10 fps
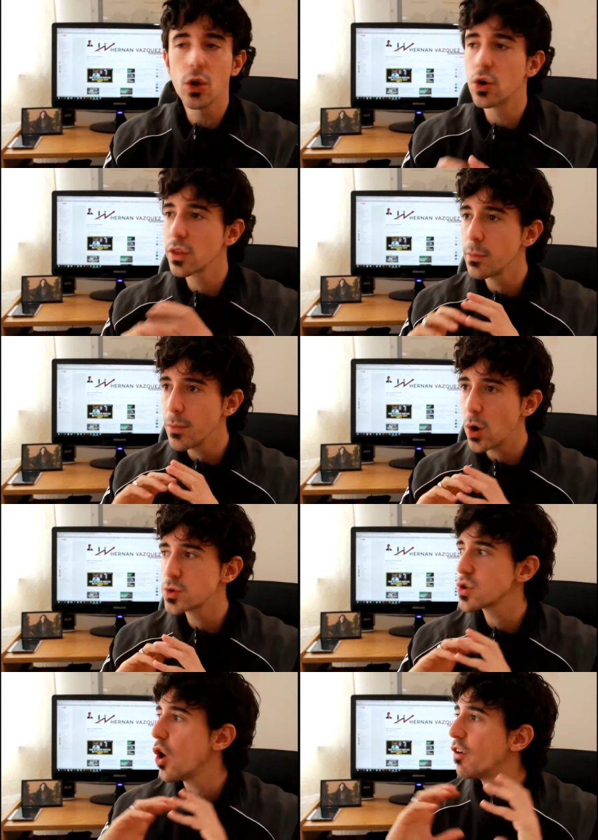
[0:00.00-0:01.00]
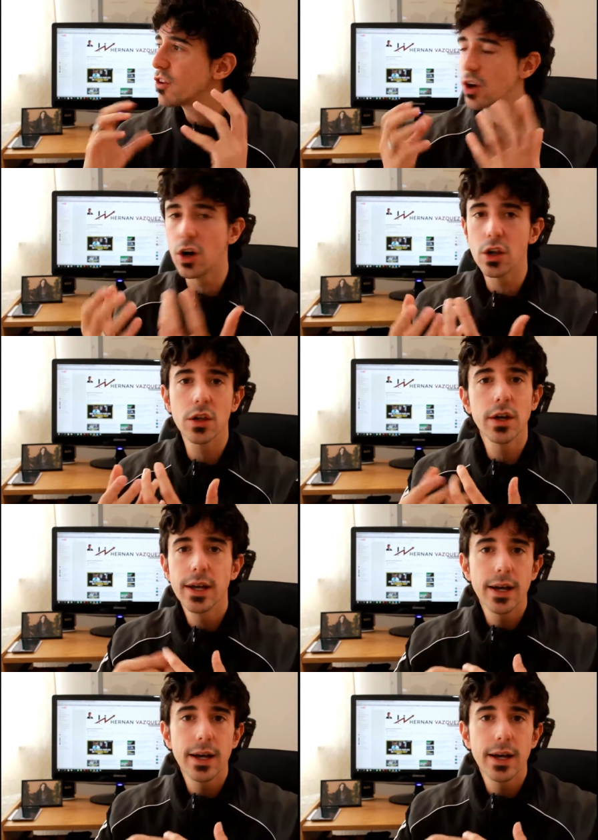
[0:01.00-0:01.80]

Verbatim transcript: or the most overall